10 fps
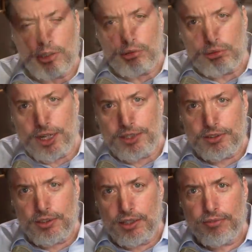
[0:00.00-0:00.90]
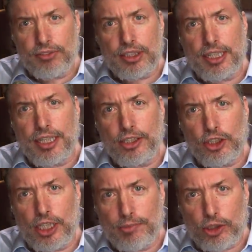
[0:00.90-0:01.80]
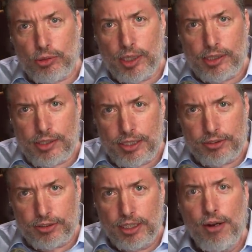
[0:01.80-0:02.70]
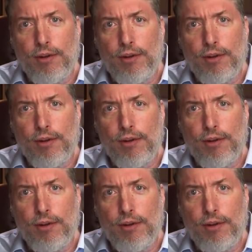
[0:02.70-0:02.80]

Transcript: the credit of the king james translators